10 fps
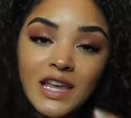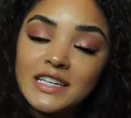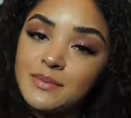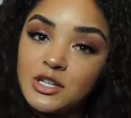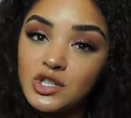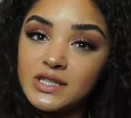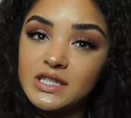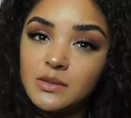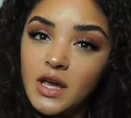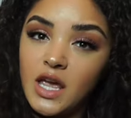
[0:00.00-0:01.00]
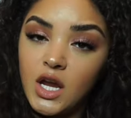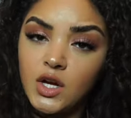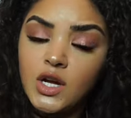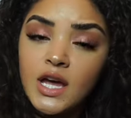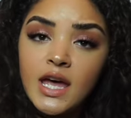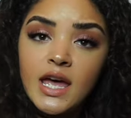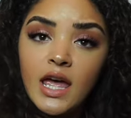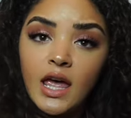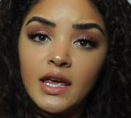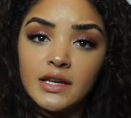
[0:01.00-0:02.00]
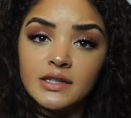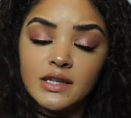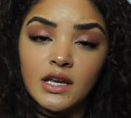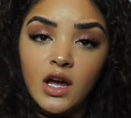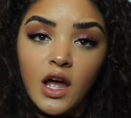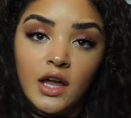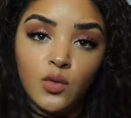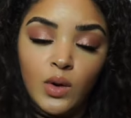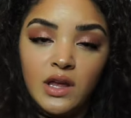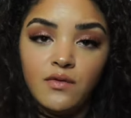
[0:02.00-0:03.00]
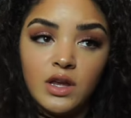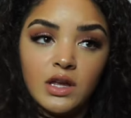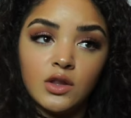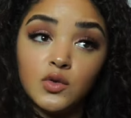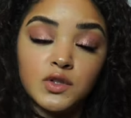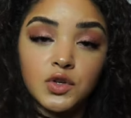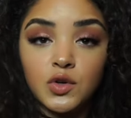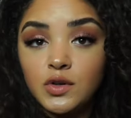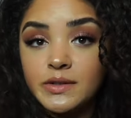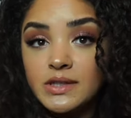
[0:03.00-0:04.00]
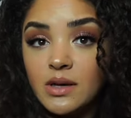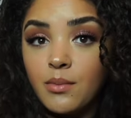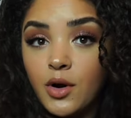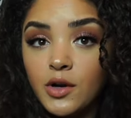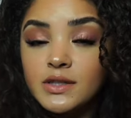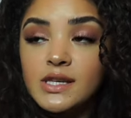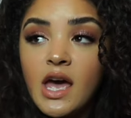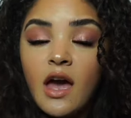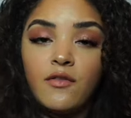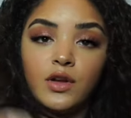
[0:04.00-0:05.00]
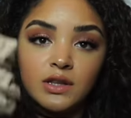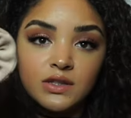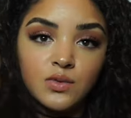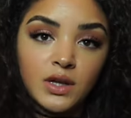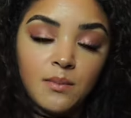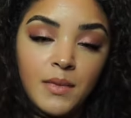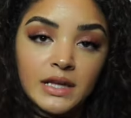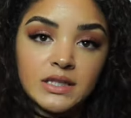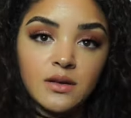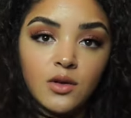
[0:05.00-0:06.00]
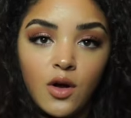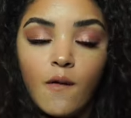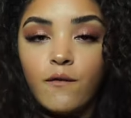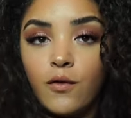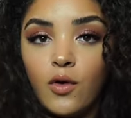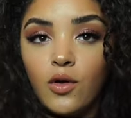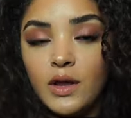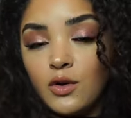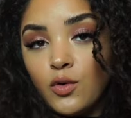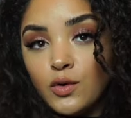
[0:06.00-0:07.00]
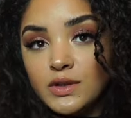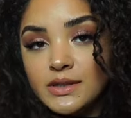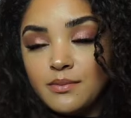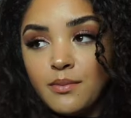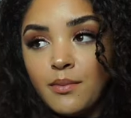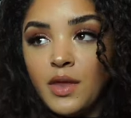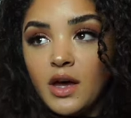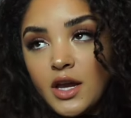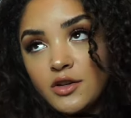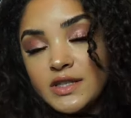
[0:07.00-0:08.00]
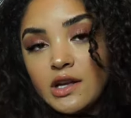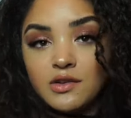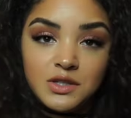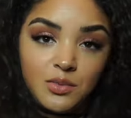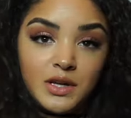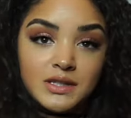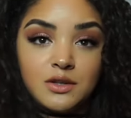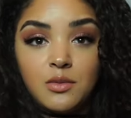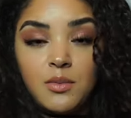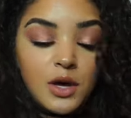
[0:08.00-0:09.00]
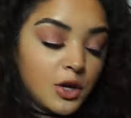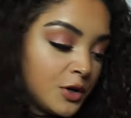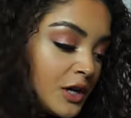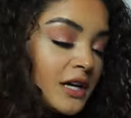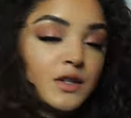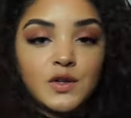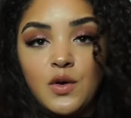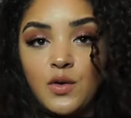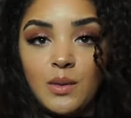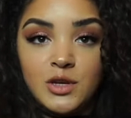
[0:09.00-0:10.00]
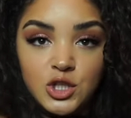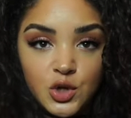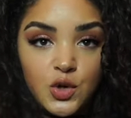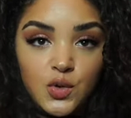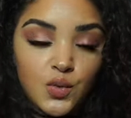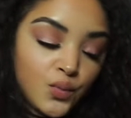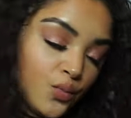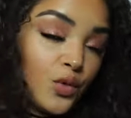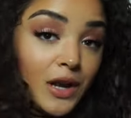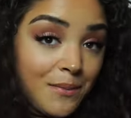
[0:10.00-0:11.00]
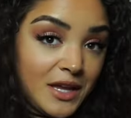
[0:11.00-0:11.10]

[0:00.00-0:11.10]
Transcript: especially since my hair is like kind of wavy and looser curls in some parts. I feel like this really makes it look full and holds the hairstyle into place a little bit better. So let me show you what I